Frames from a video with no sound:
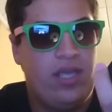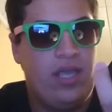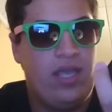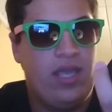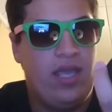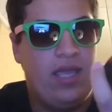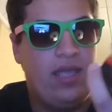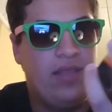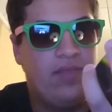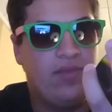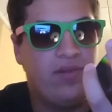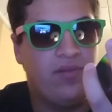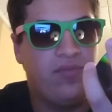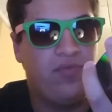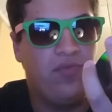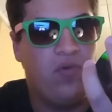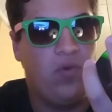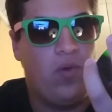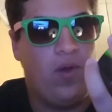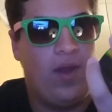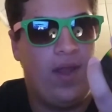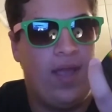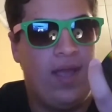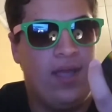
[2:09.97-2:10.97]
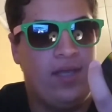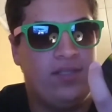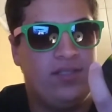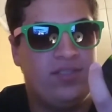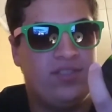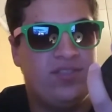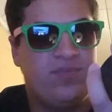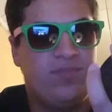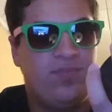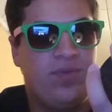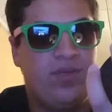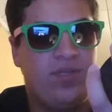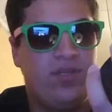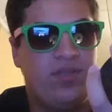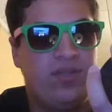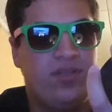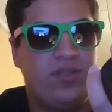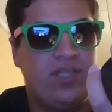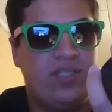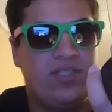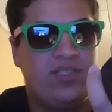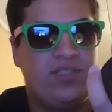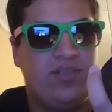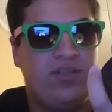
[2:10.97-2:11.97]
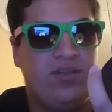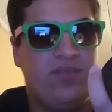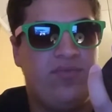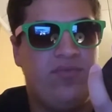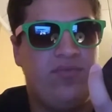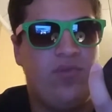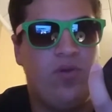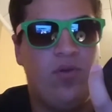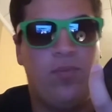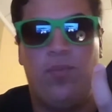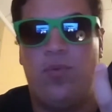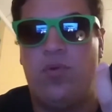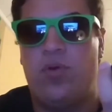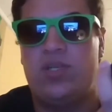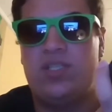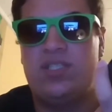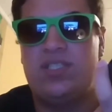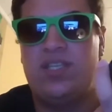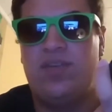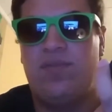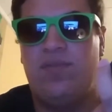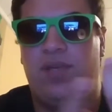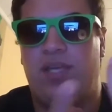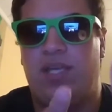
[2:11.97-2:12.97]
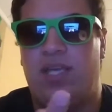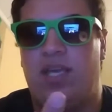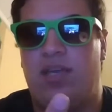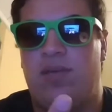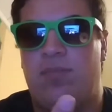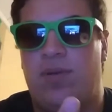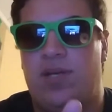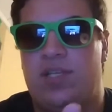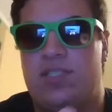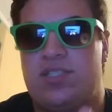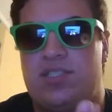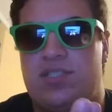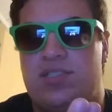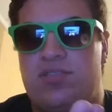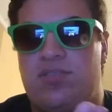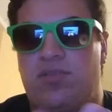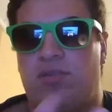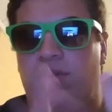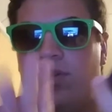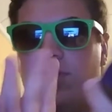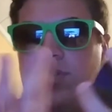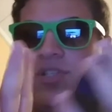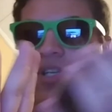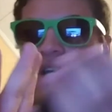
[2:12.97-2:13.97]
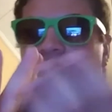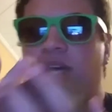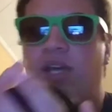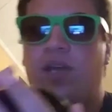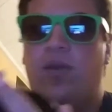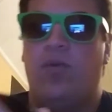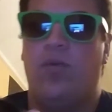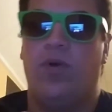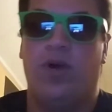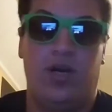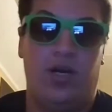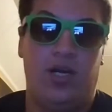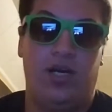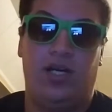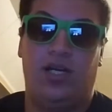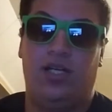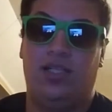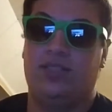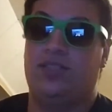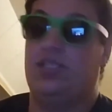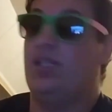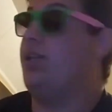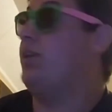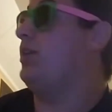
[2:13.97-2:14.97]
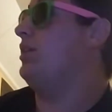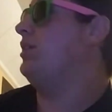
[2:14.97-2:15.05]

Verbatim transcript: and they're 4X, but they still have 4.7 gigabytes of storage. Well, I'll tell